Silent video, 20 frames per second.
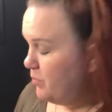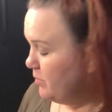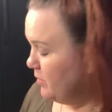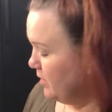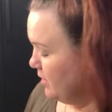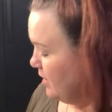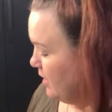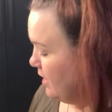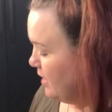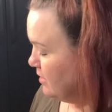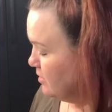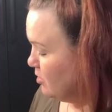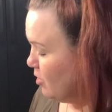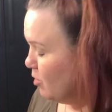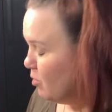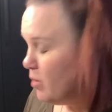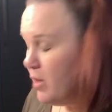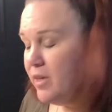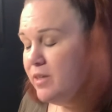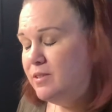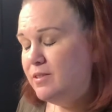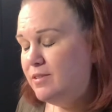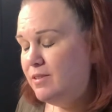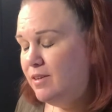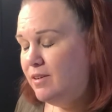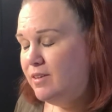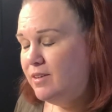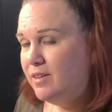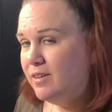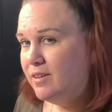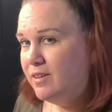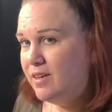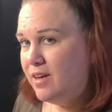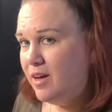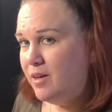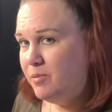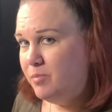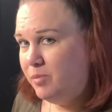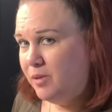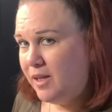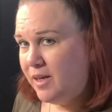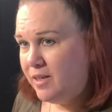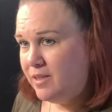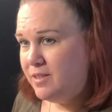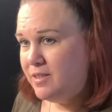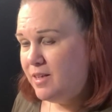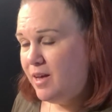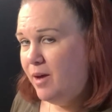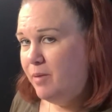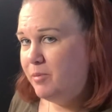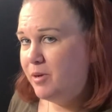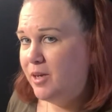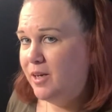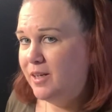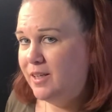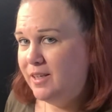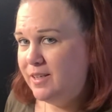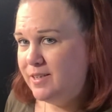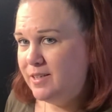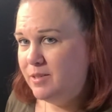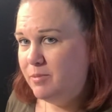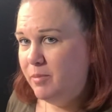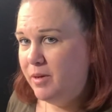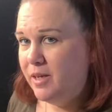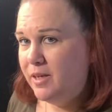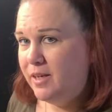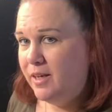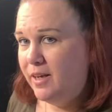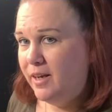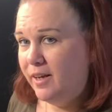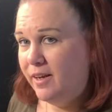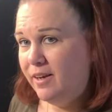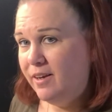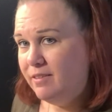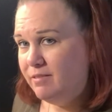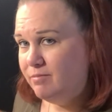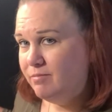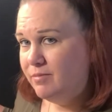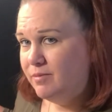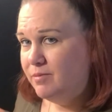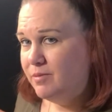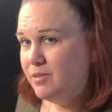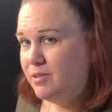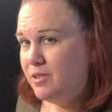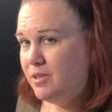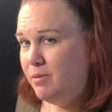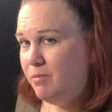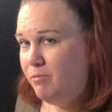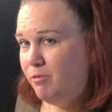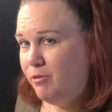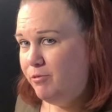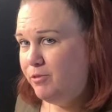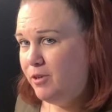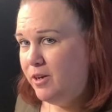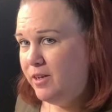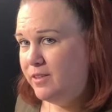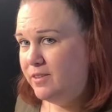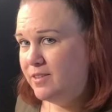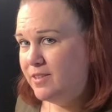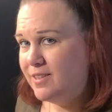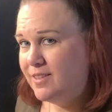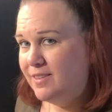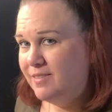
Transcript: As always, God bless. I'm gonna get to making some for friends.